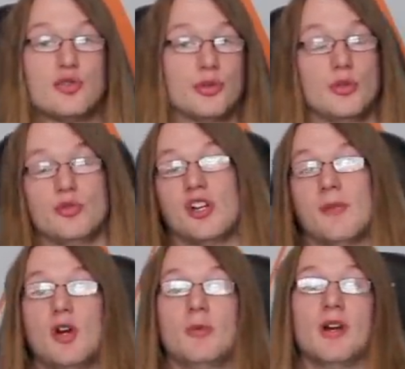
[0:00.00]
true.
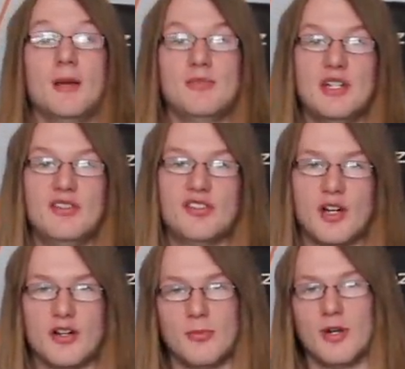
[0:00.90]
Tom Oberheim did
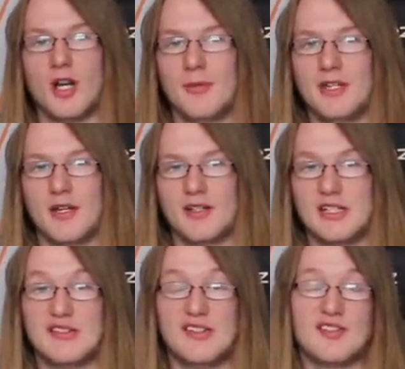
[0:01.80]
start Oberheim in
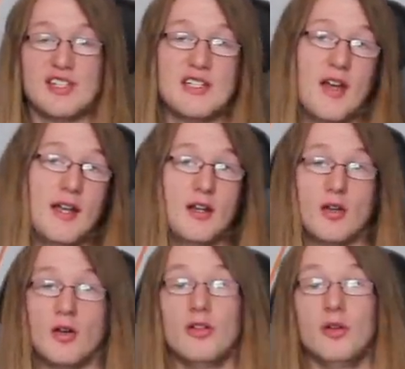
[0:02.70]
1969, and
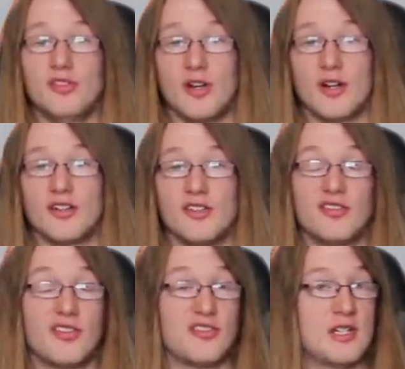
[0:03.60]
all those
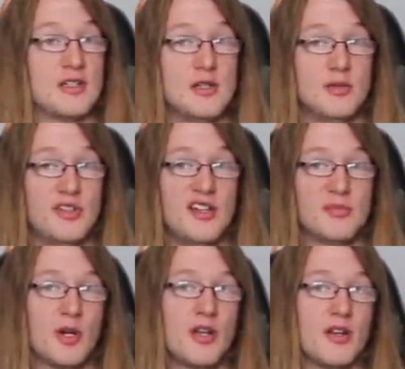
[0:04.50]
artists did use
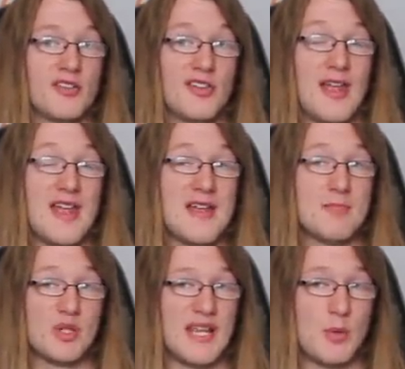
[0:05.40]
his products,
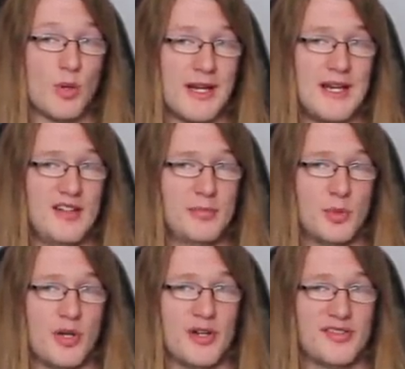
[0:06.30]
but they were his
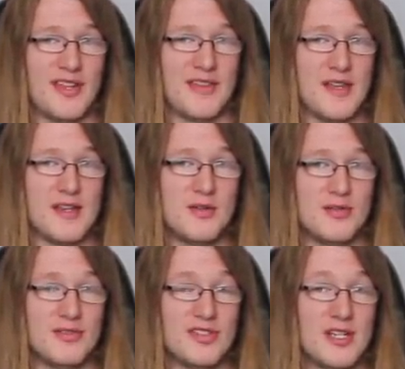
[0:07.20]
products that they
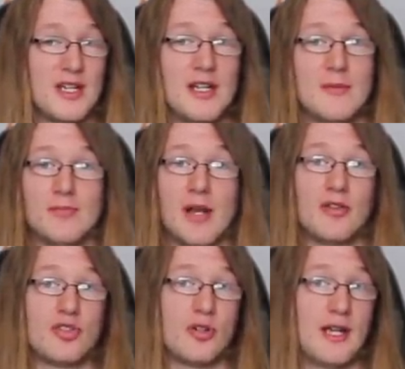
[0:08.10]
used.
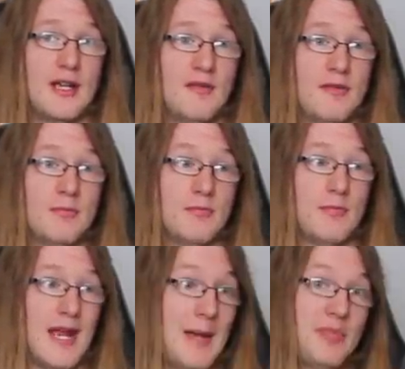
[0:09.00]
Behringer have
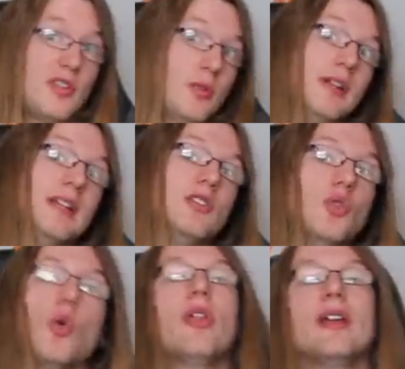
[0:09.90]
absolutely
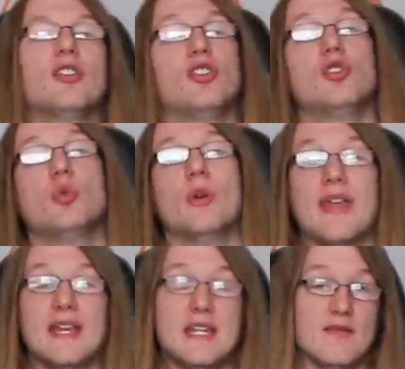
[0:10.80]
nothing to do with
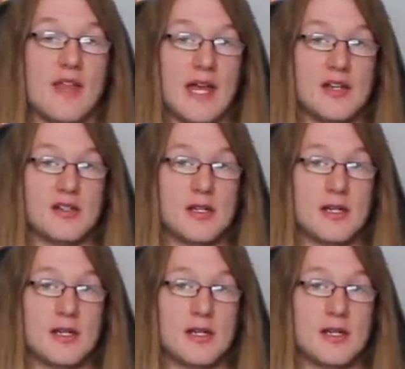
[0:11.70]
any of that.